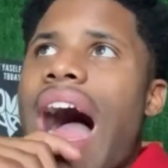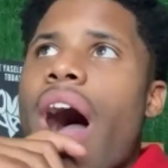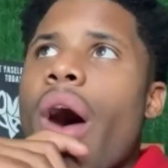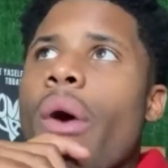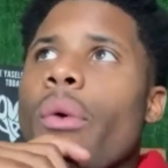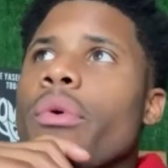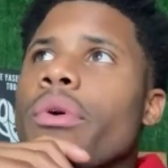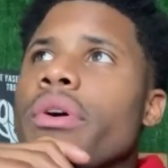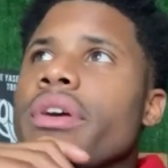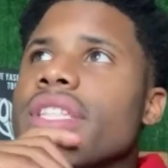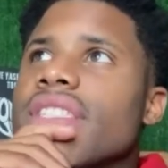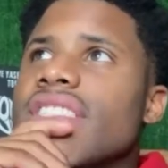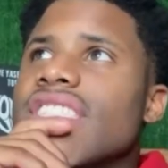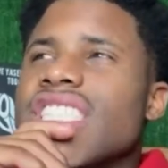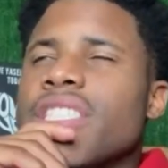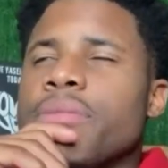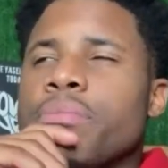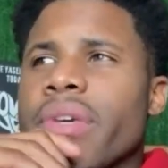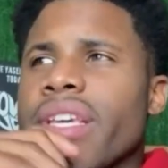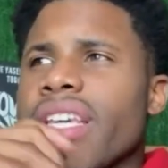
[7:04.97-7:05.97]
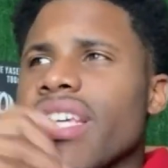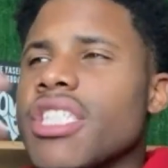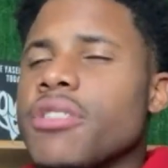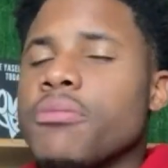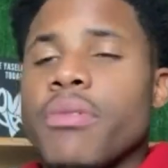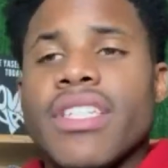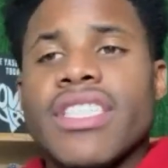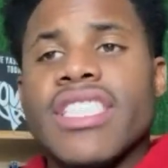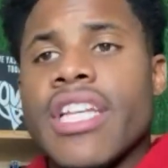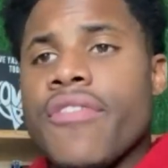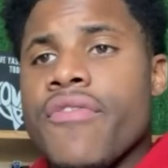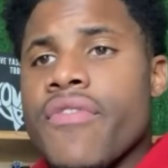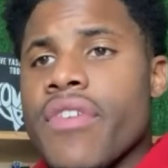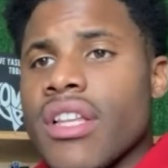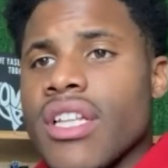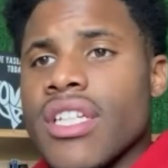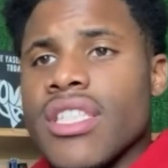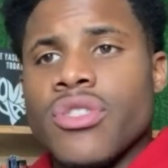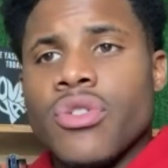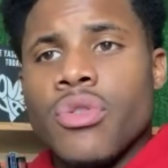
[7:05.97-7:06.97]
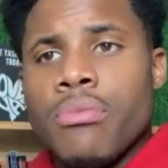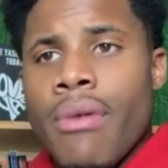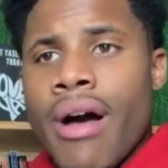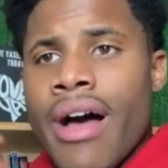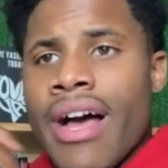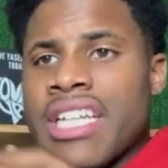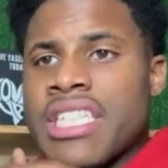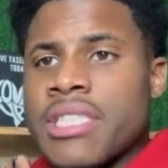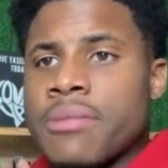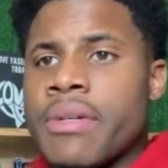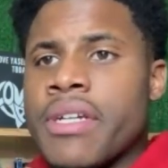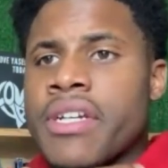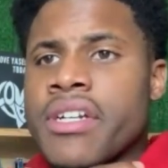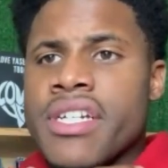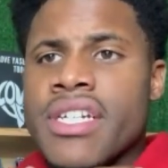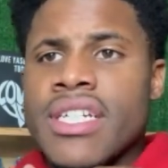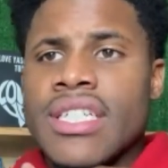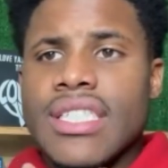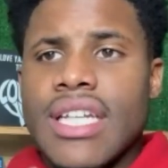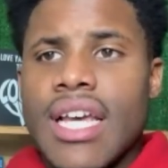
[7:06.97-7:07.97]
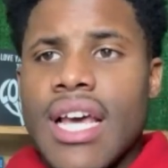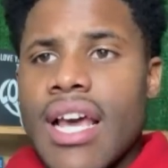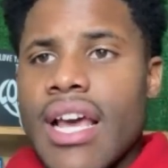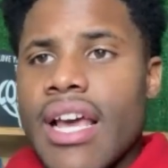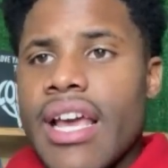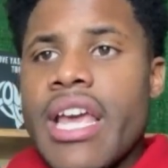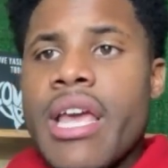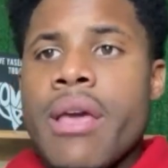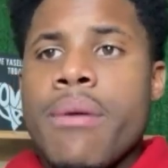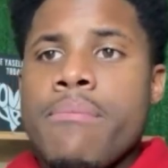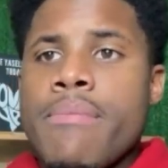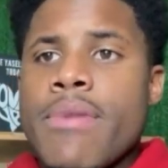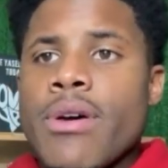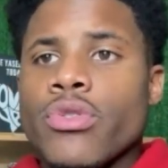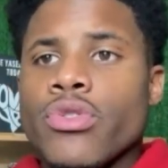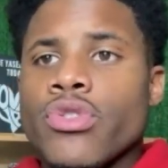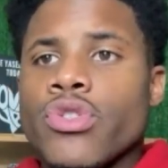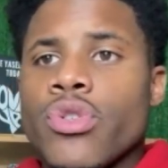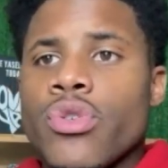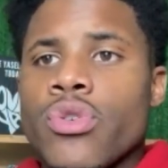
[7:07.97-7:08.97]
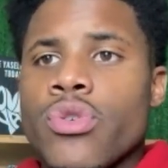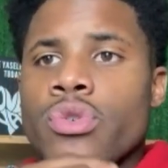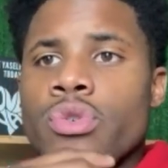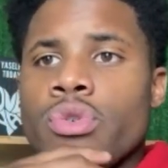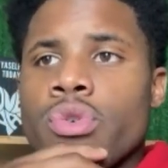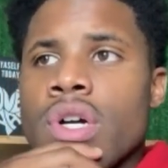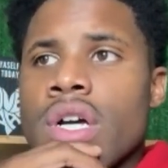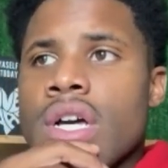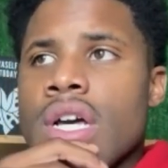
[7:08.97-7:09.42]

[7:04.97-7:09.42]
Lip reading: I would speak specifically to my experience in middle school.